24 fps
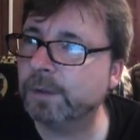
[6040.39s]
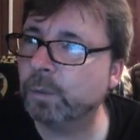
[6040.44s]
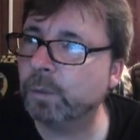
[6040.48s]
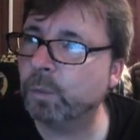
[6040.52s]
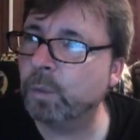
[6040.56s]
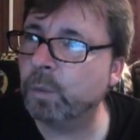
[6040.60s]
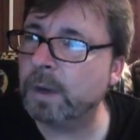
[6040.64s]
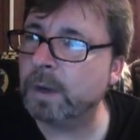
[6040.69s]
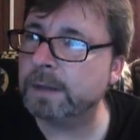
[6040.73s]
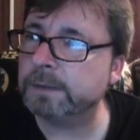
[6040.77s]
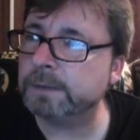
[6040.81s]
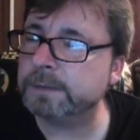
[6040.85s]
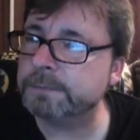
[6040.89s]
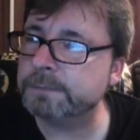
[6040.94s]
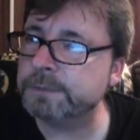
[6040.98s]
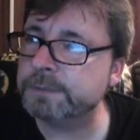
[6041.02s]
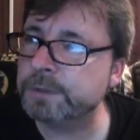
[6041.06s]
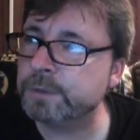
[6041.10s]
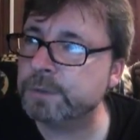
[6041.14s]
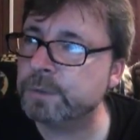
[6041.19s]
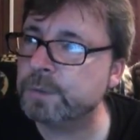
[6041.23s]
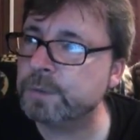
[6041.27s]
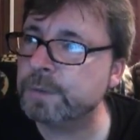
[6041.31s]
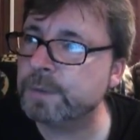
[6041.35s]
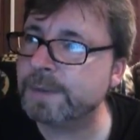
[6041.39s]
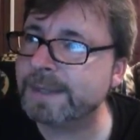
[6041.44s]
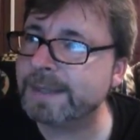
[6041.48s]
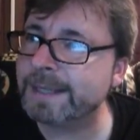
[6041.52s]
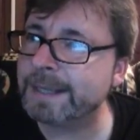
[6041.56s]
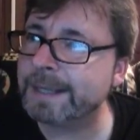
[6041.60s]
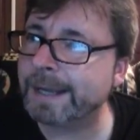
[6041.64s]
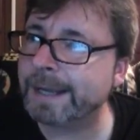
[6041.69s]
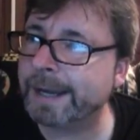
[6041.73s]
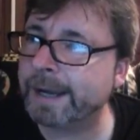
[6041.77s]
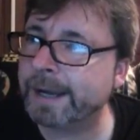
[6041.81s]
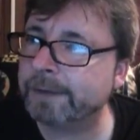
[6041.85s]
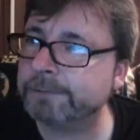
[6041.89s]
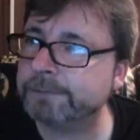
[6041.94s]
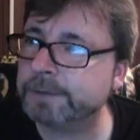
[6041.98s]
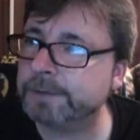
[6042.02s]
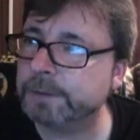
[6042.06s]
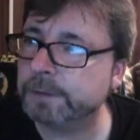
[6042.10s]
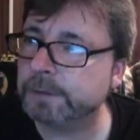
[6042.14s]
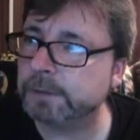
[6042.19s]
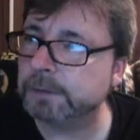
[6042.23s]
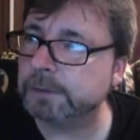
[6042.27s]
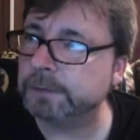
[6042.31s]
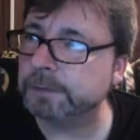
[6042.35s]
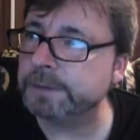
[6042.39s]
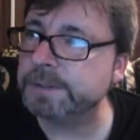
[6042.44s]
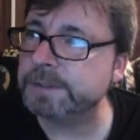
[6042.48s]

Welcome to the Afterglow.